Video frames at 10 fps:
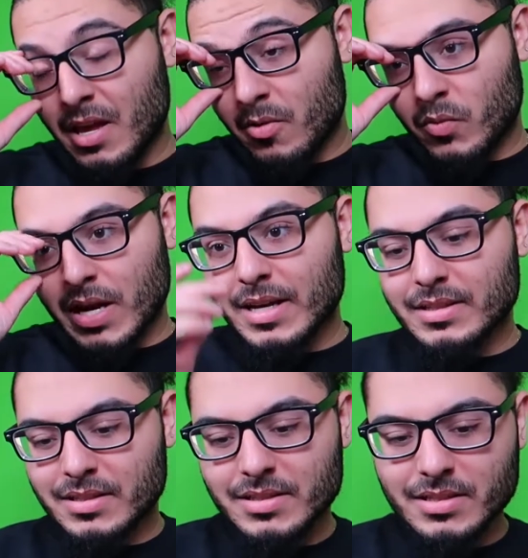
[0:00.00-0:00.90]
When I get
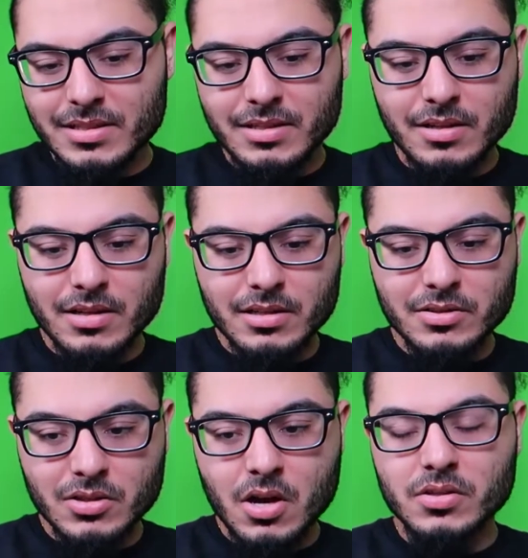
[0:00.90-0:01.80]
suggested
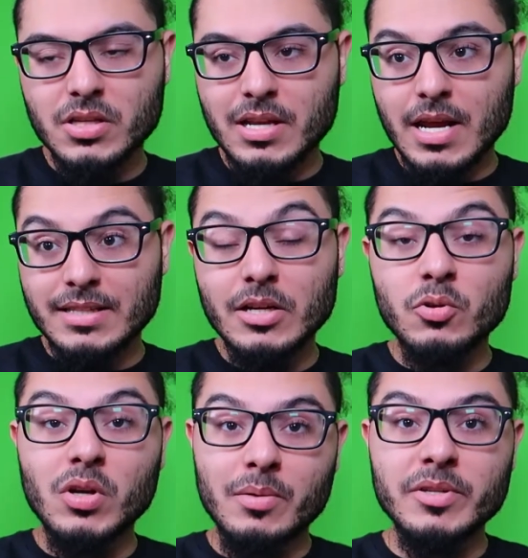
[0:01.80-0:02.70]
songs and I tell
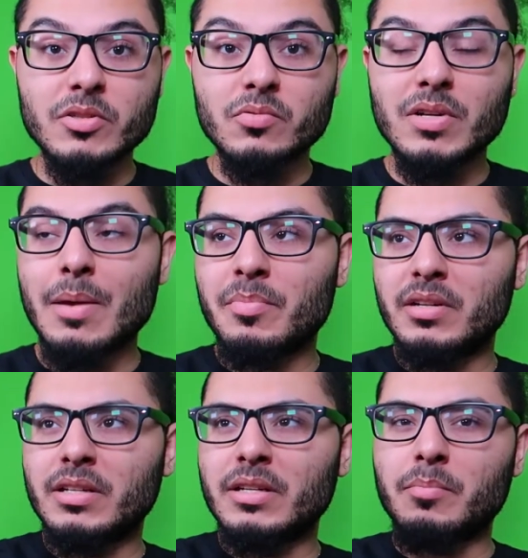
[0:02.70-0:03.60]
you coming soon, I put
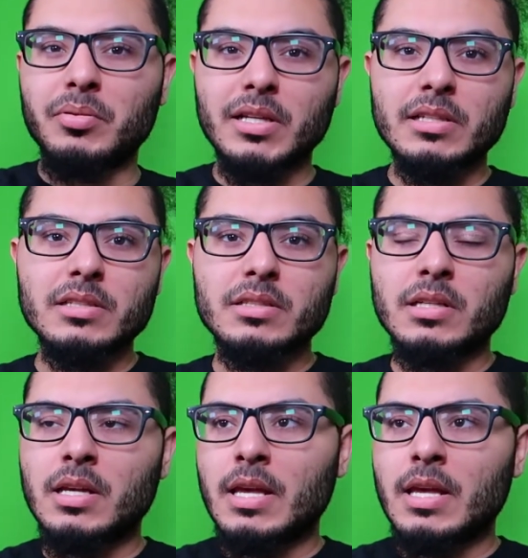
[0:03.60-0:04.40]
it in a playlist